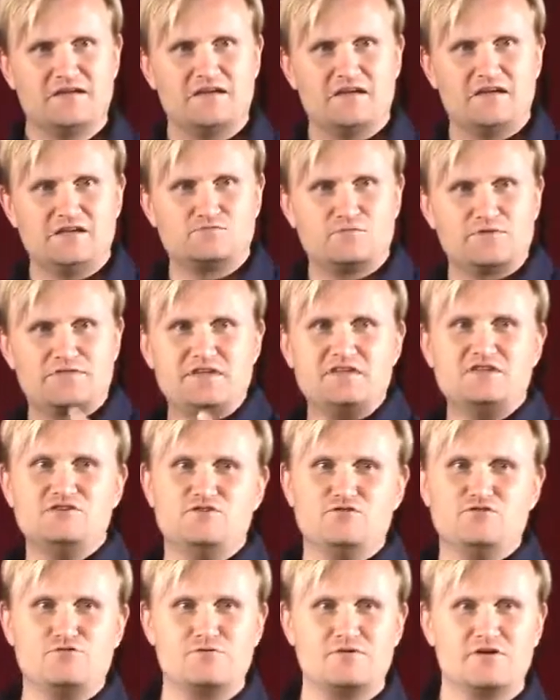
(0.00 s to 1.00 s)
it's within
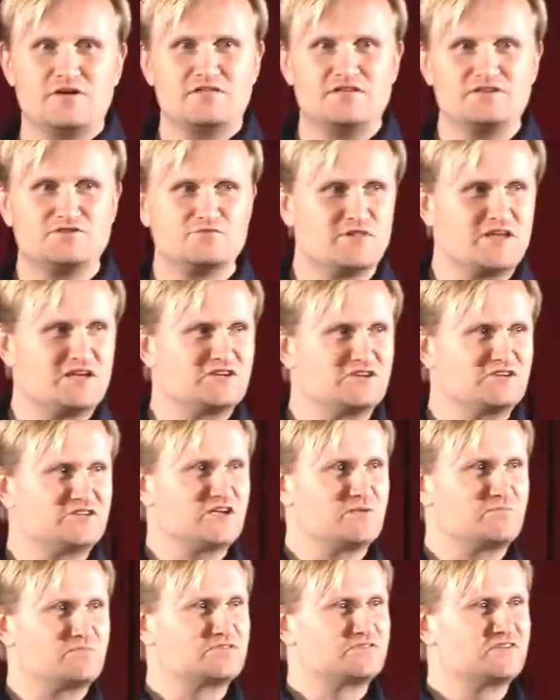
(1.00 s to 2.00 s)
you, these
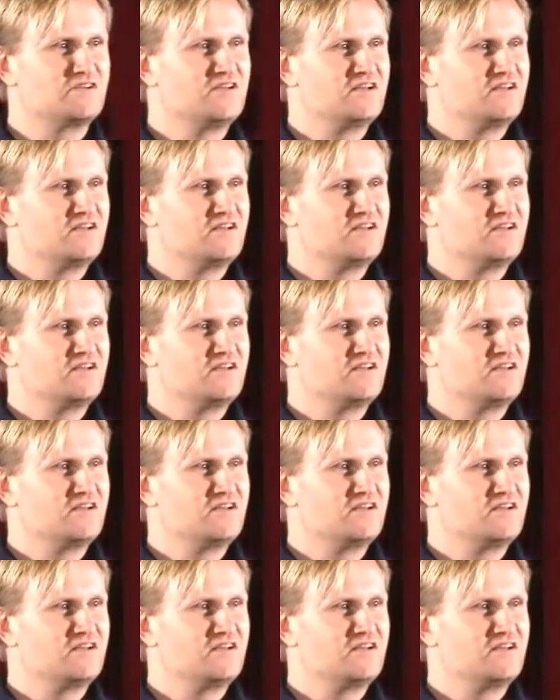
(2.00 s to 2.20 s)
relationships.